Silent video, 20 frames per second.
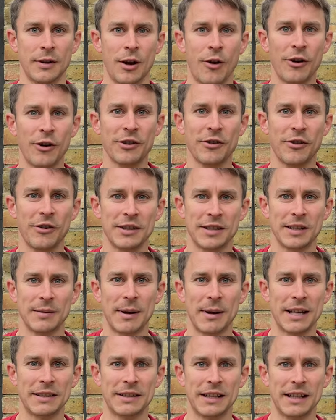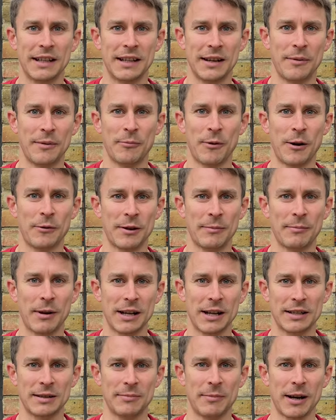Hi guys, I'm Andy and welcome
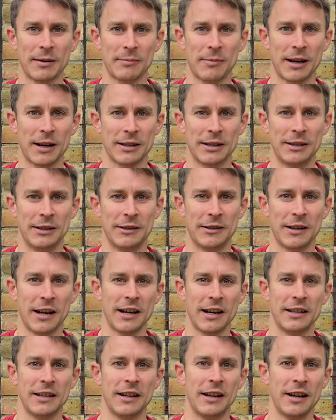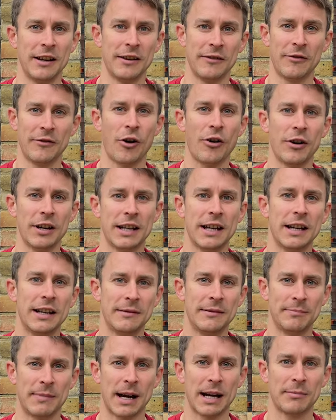back to Backpacking UK. If
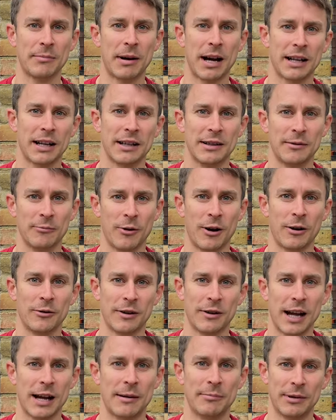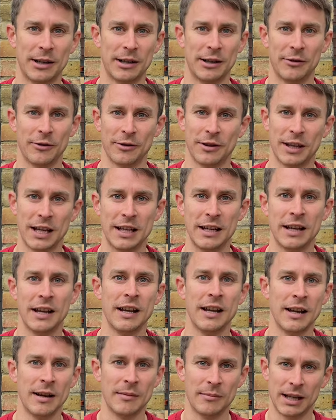hiking, backpacking and wild camping are your thing,
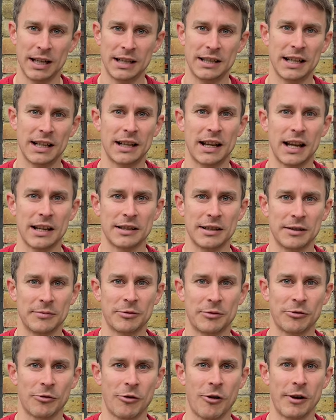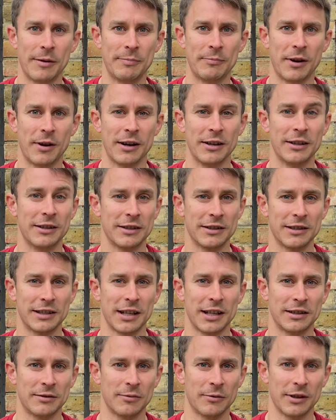please hit that subscribe button because
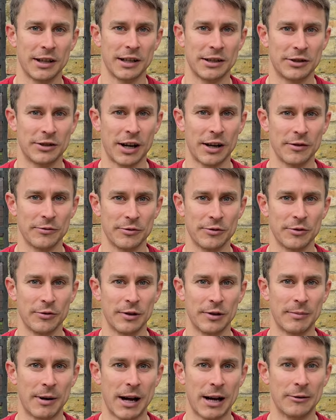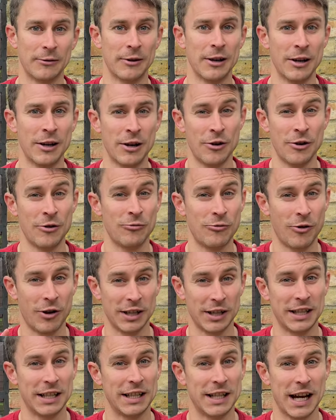that's what this channel's all about.
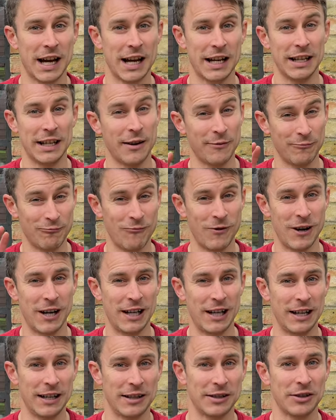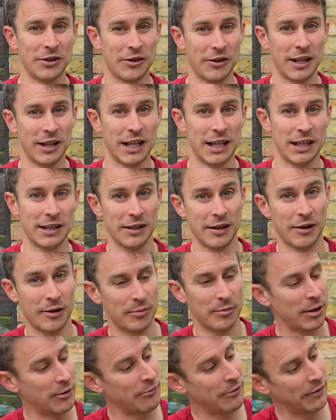Right, today I'm really excited. I'll
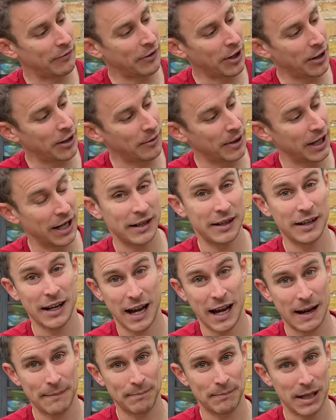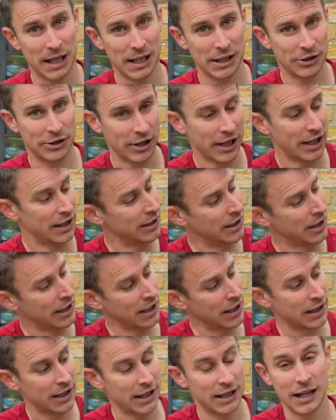be reviewing and pitching
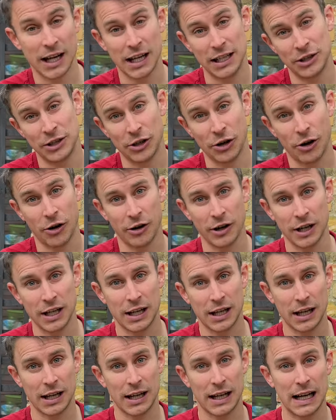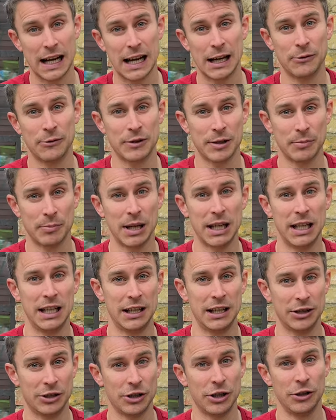the Naturehike Cloud
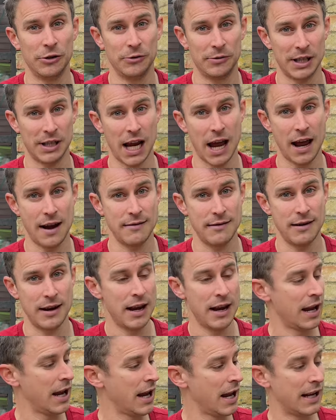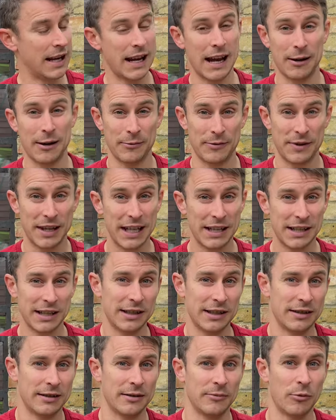Peak 2 tent. Now, this
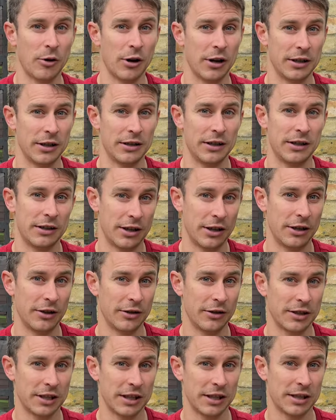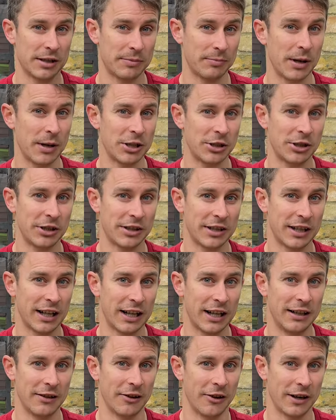is the one that looks
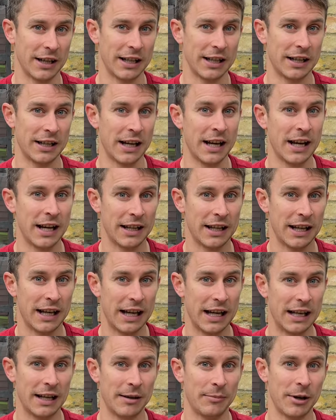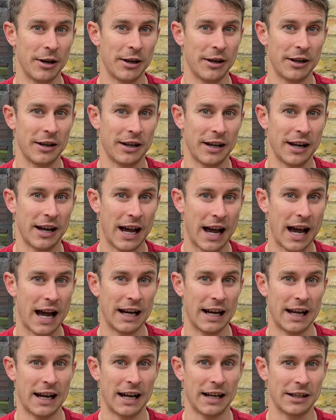suspiciously like the Hilleberg
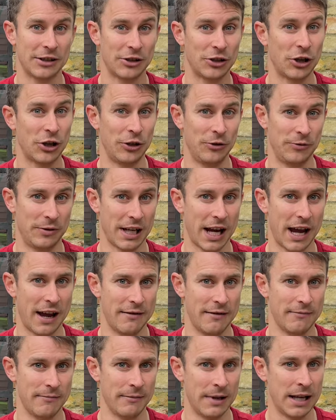Allak 2 tent.